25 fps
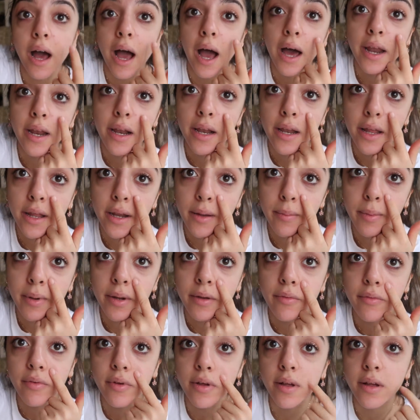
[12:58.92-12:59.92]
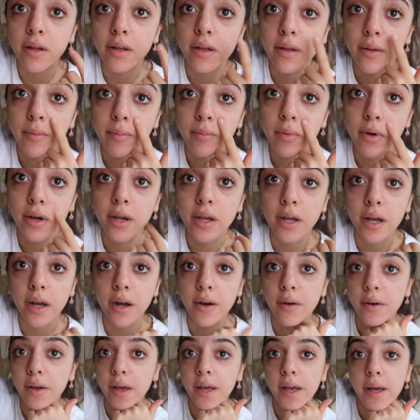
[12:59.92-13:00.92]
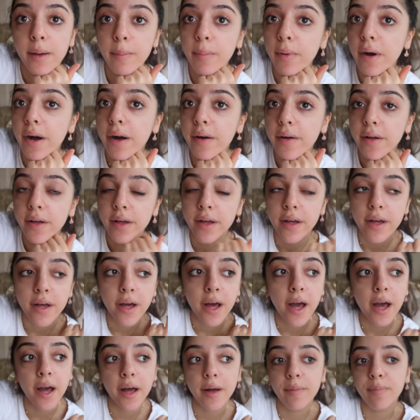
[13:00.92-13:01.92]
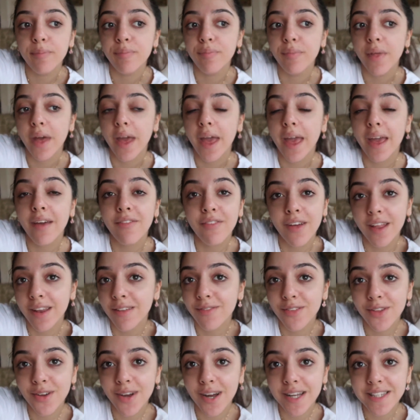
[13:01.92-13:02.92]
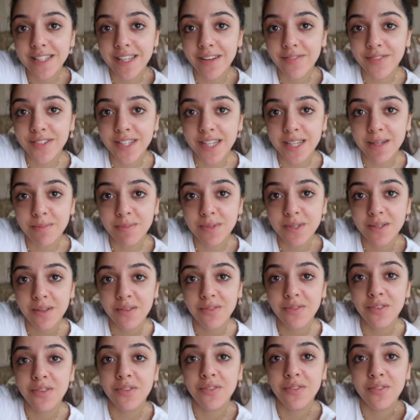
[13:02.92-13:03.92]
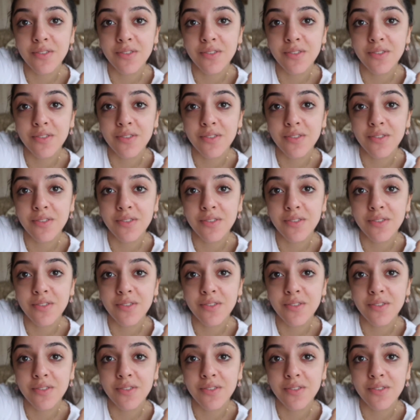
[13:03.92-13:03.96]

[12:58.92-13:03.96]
I had a little bit of a breakout here. But if any of you guys have tips for